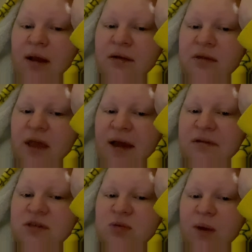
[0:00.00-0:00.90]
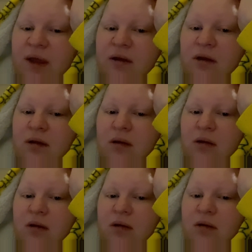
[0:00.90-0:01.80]
that's when,
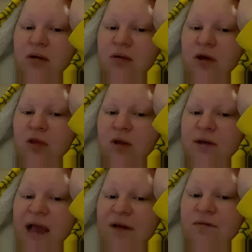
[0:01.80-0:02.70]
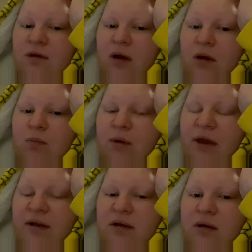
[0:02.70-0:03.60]
not long after,
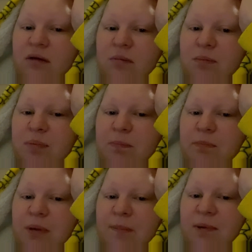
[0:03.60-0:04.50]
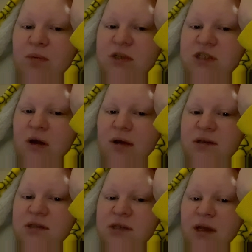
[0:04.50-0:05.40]
when people were starting
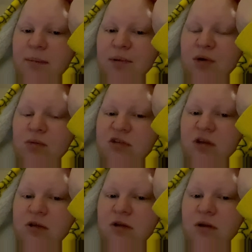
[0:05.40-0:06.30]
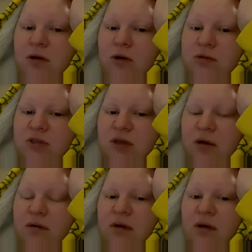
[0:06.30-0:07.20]
to see bruises and cuts
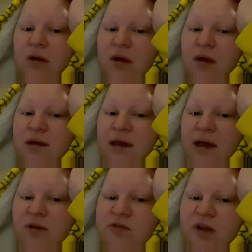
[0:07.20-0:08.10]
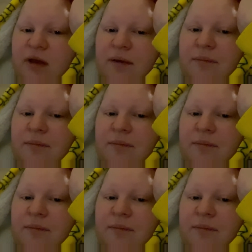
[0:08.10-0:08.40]
on Kelsey,